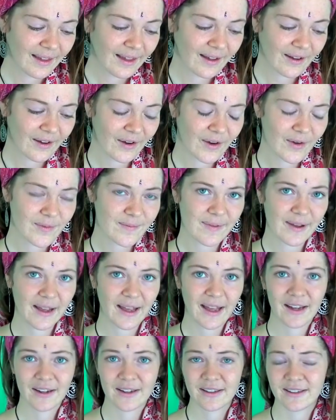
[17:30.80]

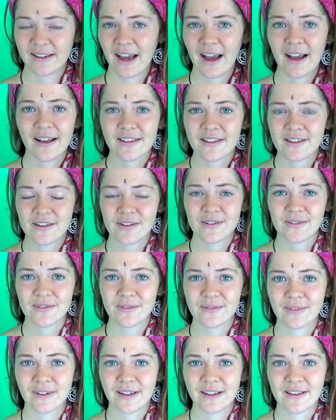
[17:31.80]

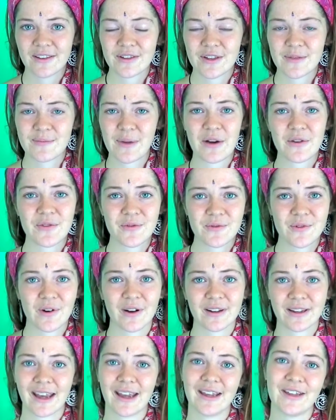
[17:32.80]
So it's also about
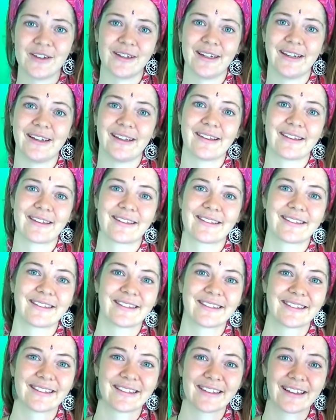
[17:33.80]
what can you eat.
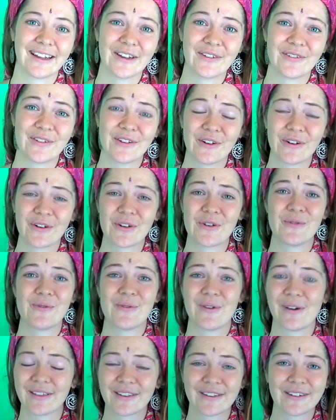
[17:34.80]
If you don't know
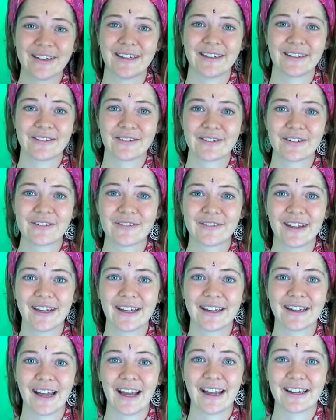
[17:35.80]
what to eat on a
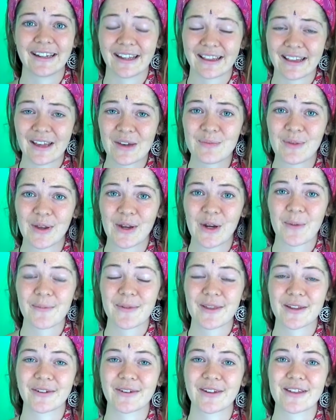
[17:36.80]
vegan diet, that can be an
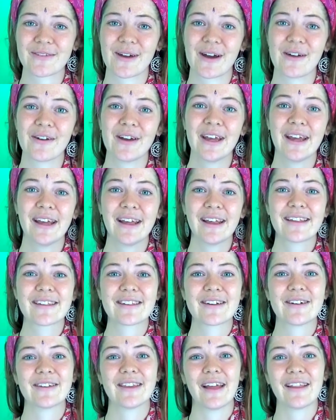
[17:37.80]
obstacle as well.
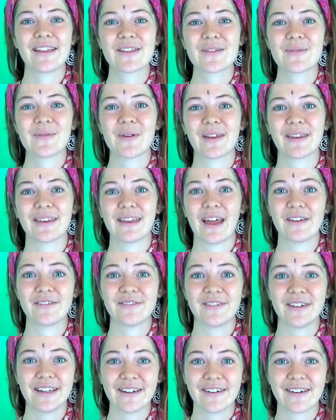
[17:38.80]
So that's what that
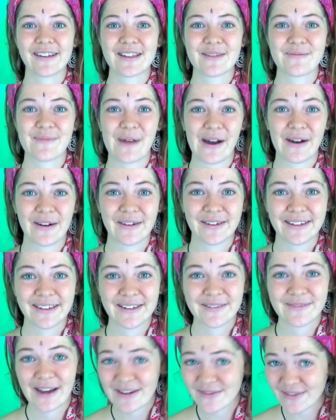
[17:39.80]
video is about.
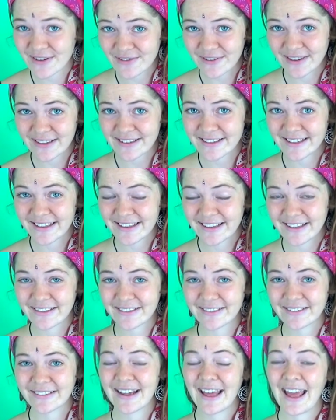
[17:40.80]
You might want to watch it
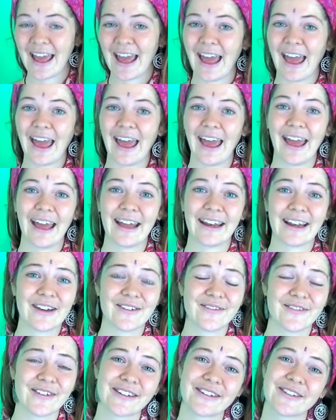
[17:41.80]
too. And
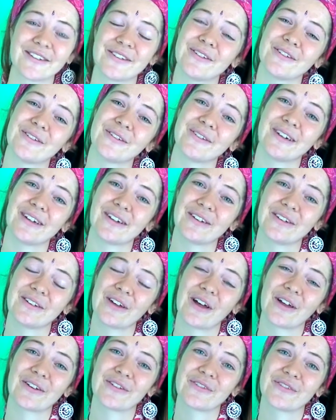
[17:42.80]
I wish you a
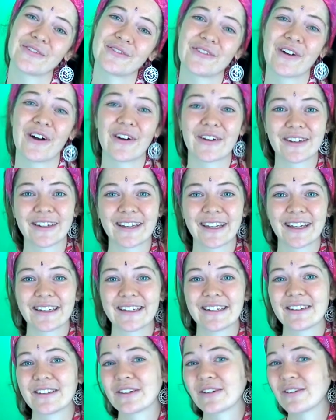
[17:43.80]
lot of fun
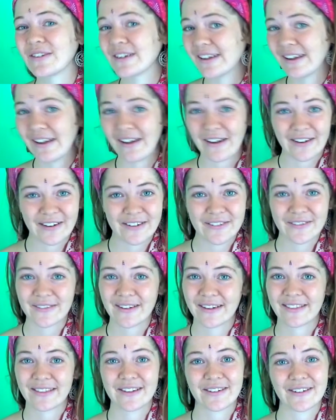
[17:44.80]
and good luck
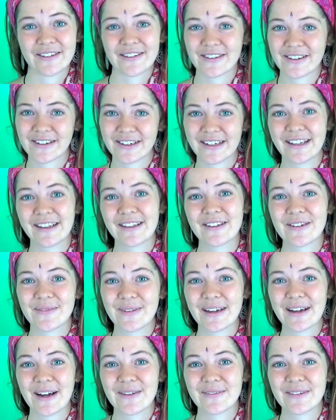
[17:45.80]
with your journey to
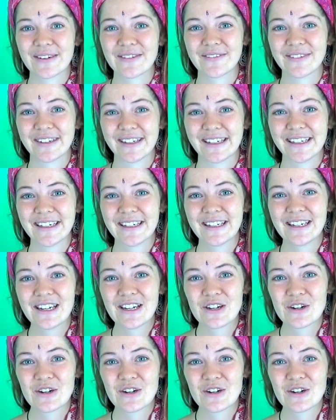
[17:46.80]
becoming vegan.